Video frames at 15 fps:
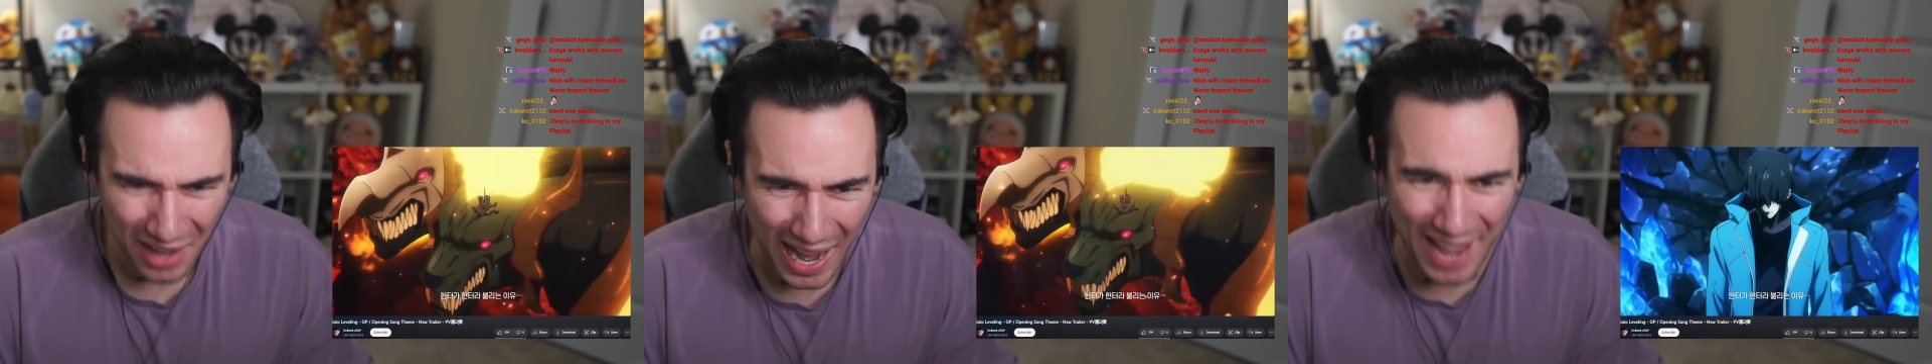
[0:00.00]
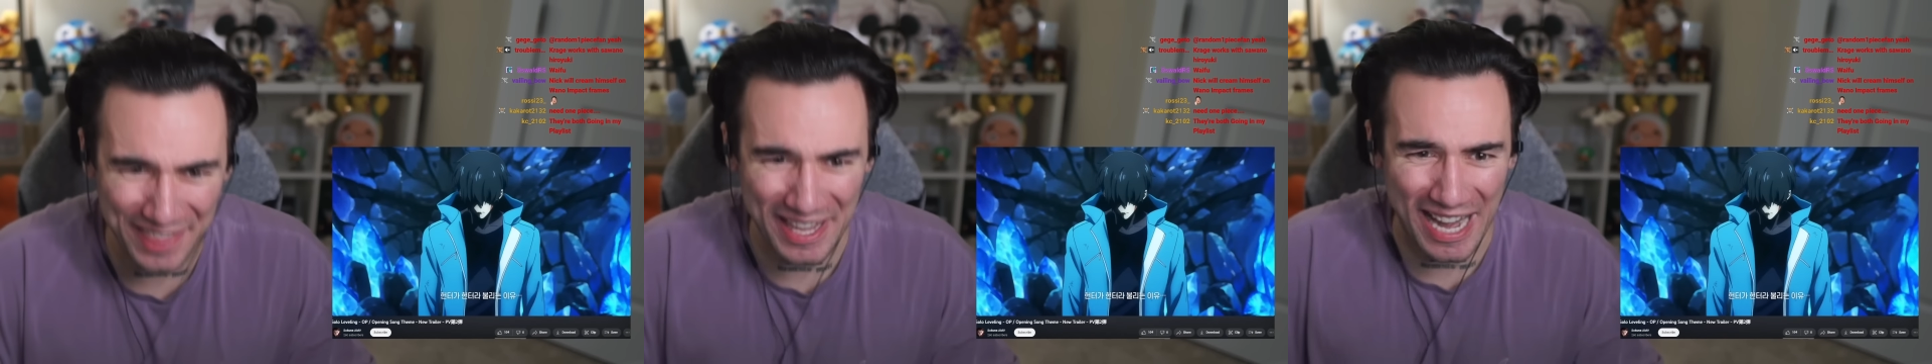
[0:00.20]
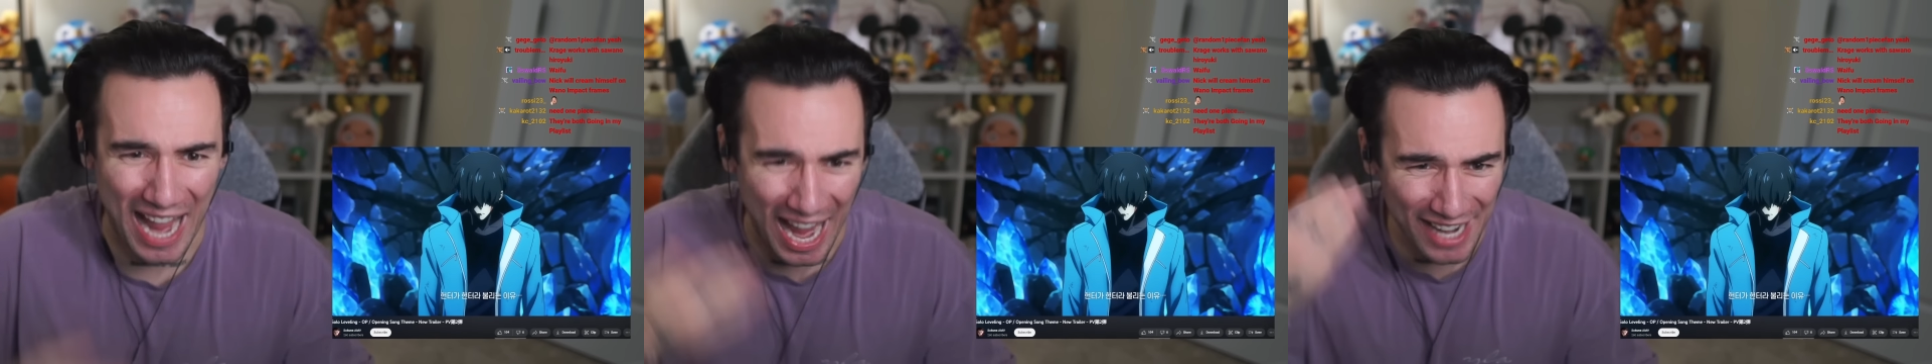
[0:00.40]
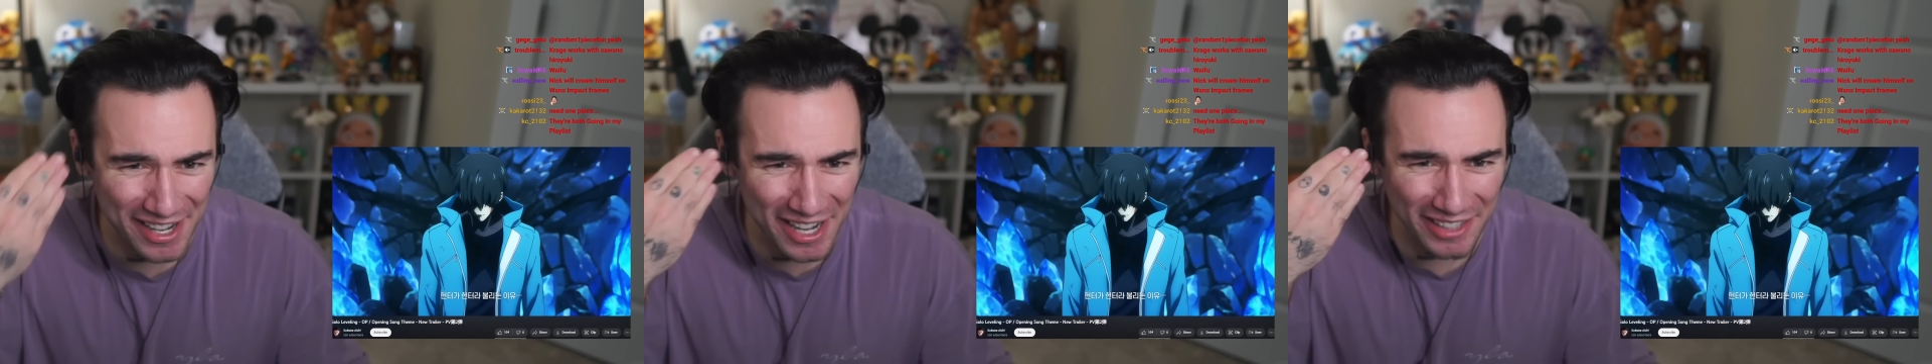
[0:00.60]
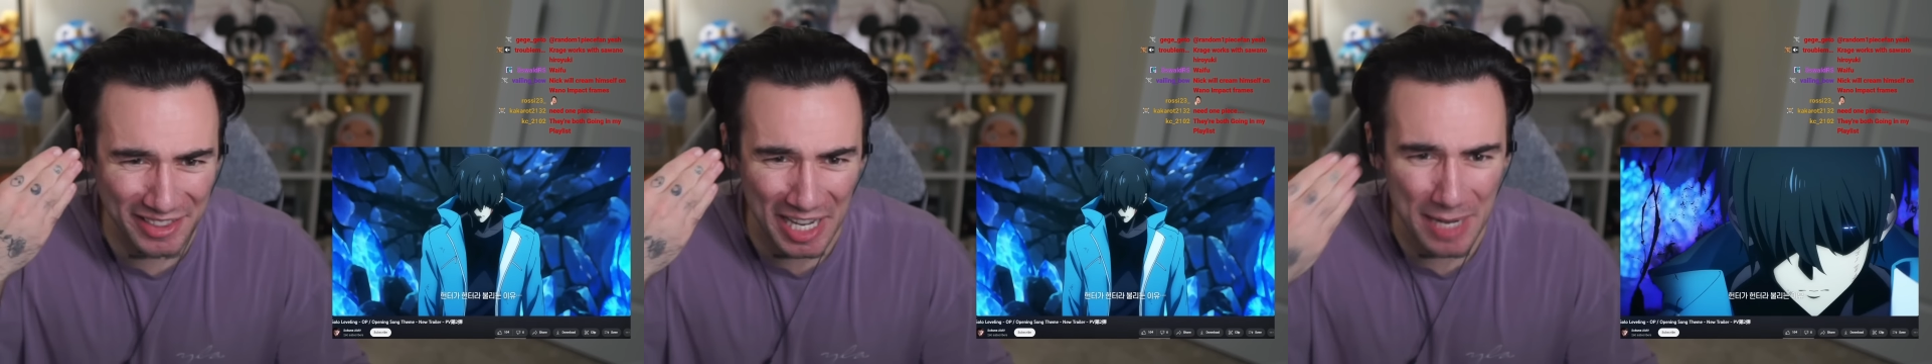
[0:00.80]
And the
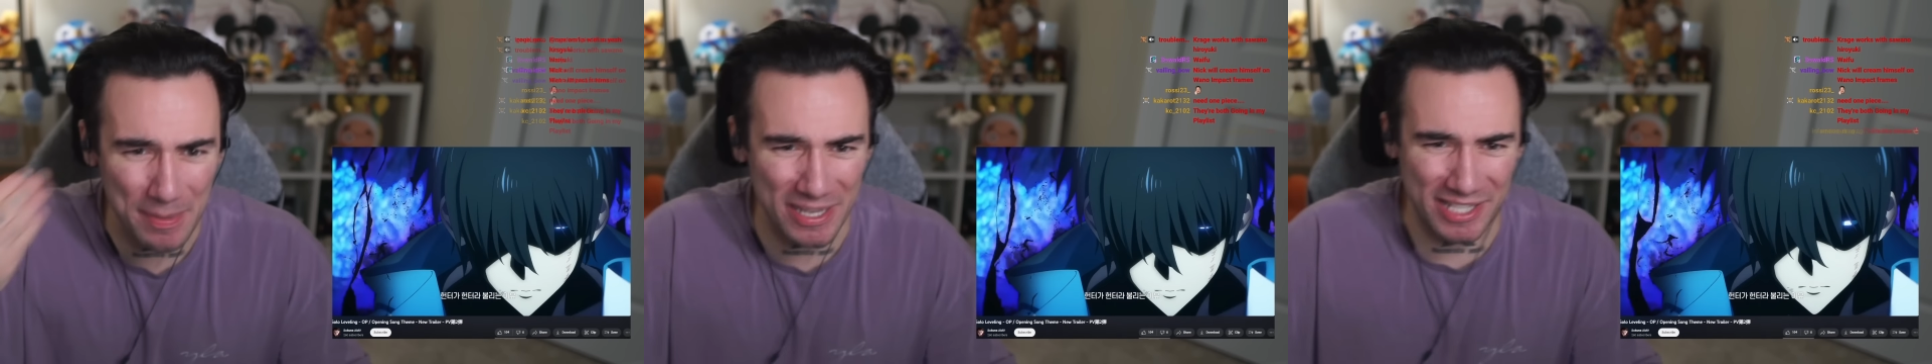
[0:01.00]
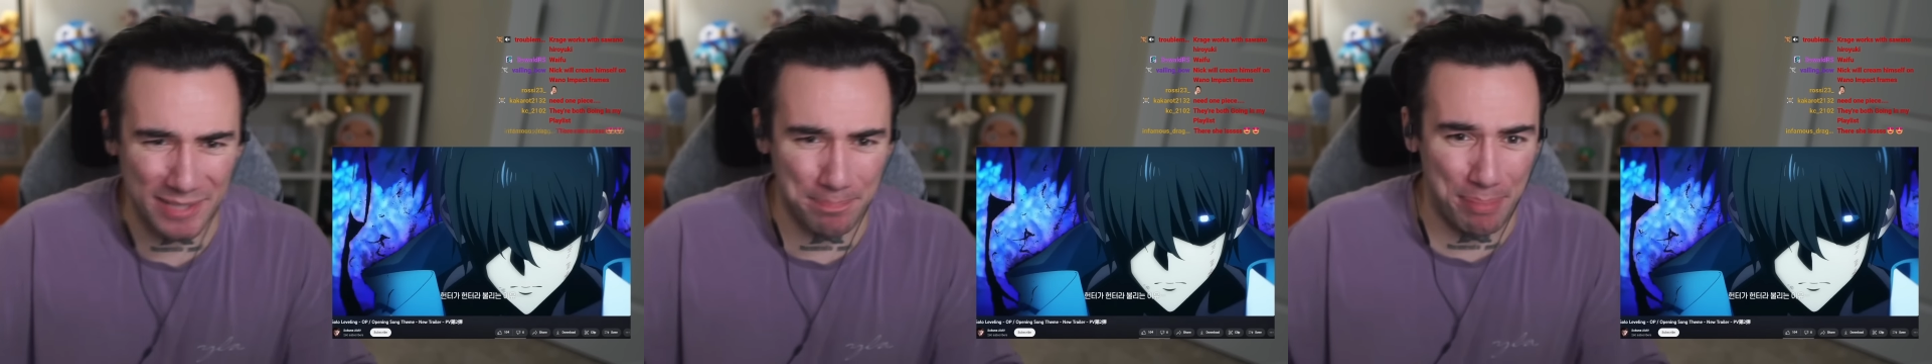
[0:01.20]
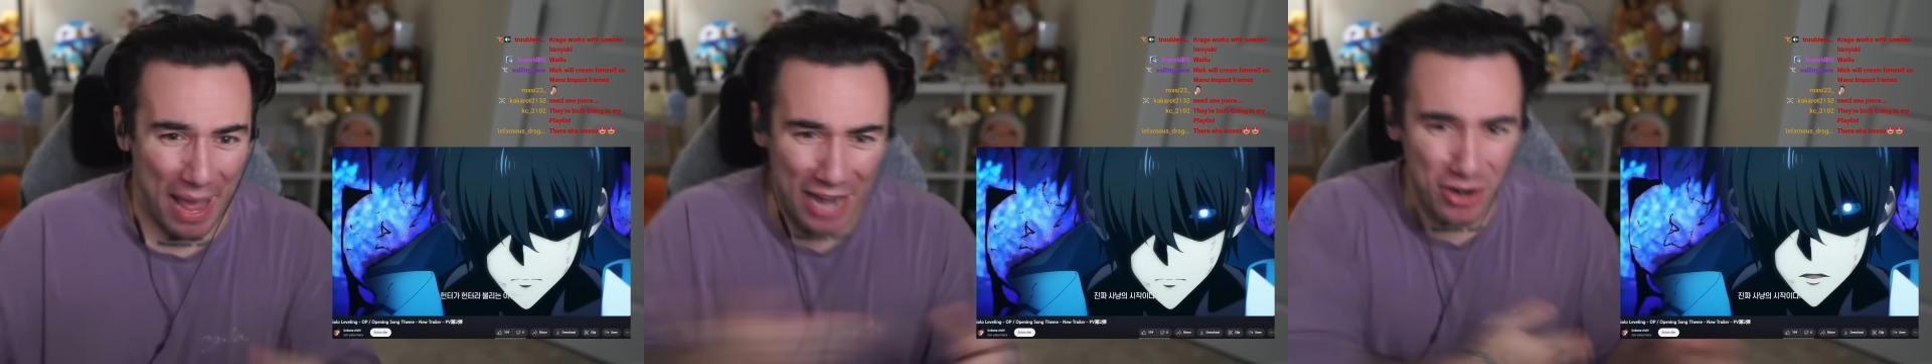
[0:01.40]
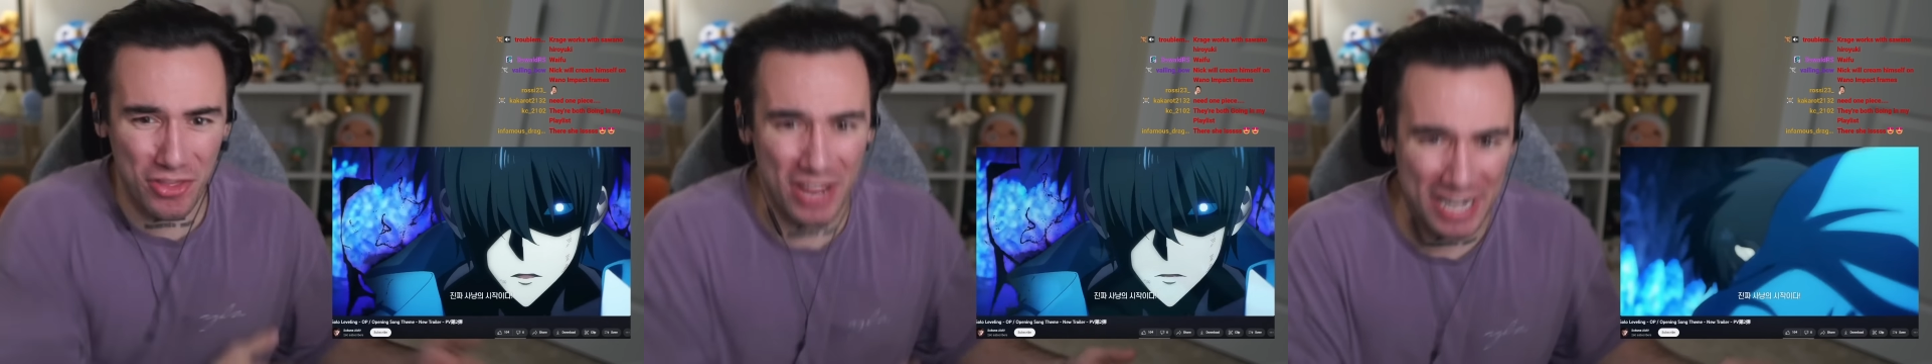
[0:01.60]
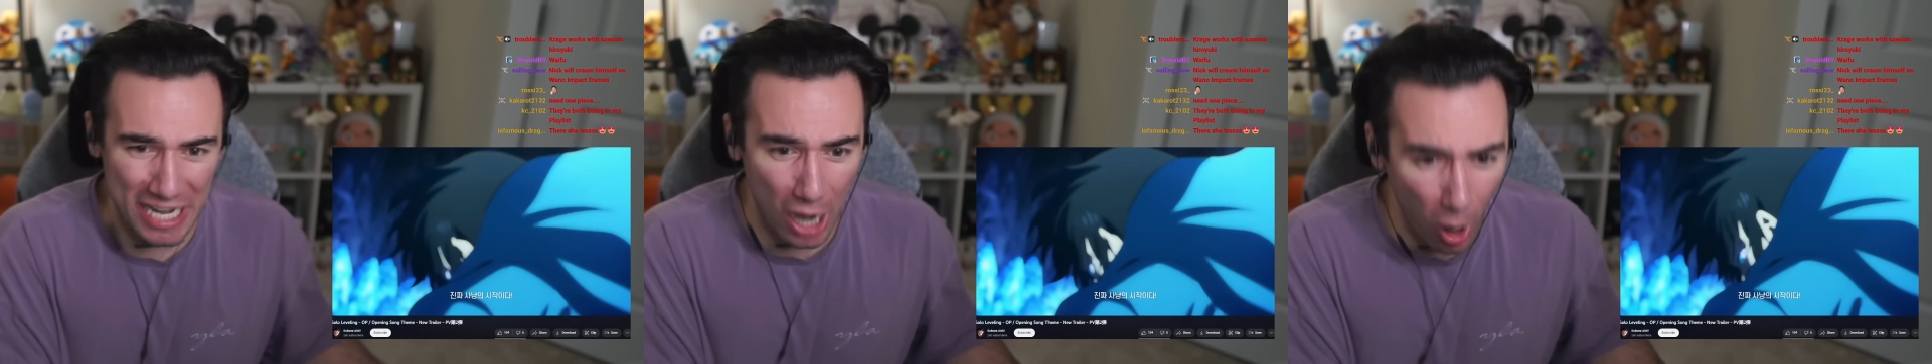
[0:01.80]
ending theme is better
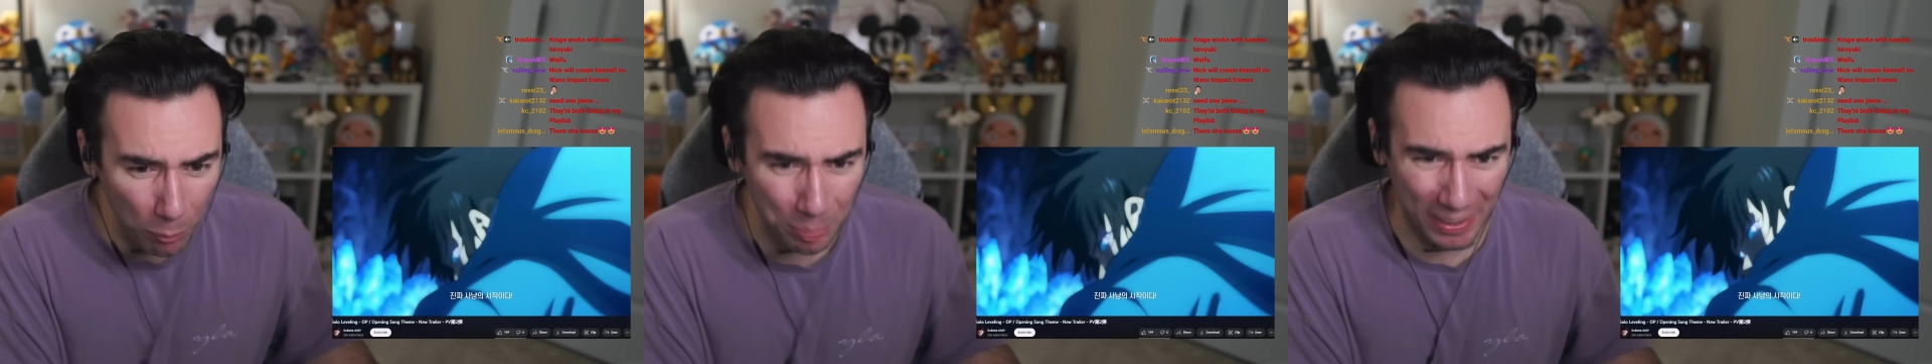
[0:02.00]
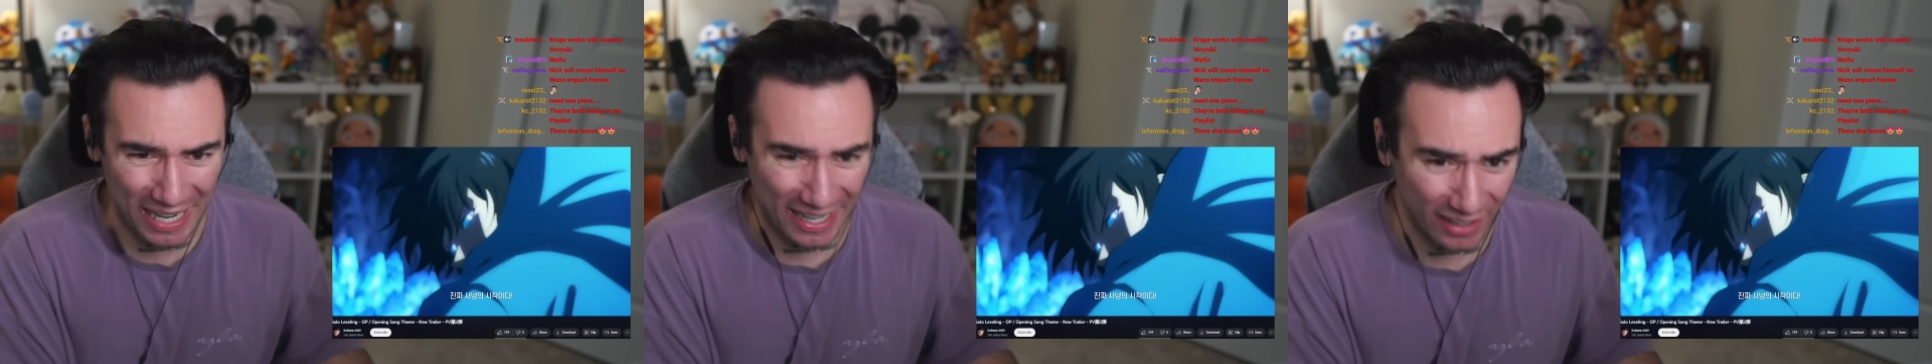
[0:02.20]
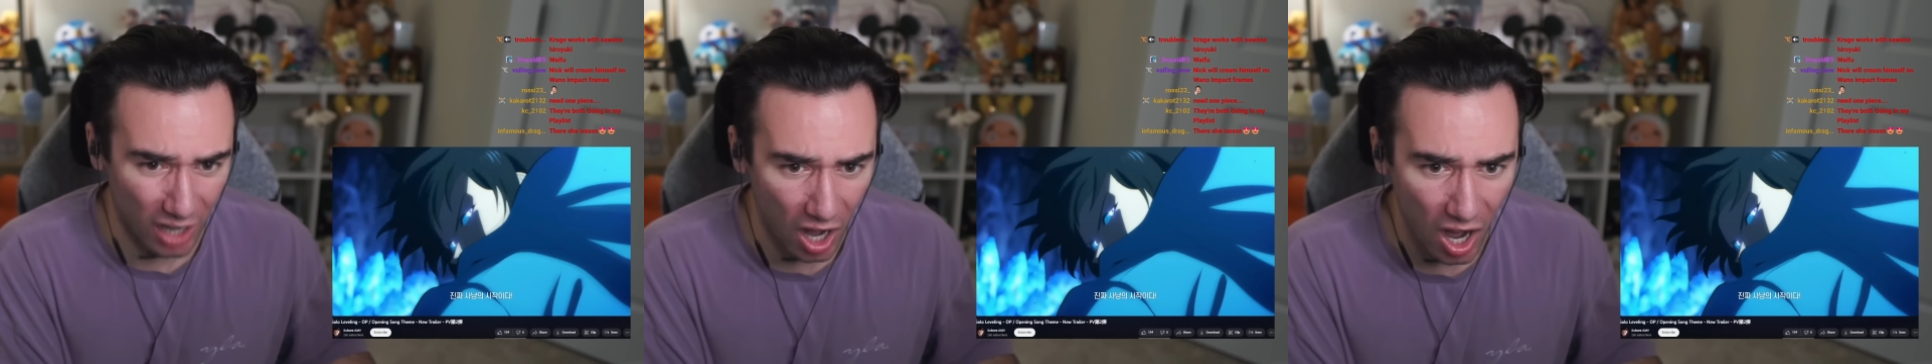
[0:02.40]
than the opening.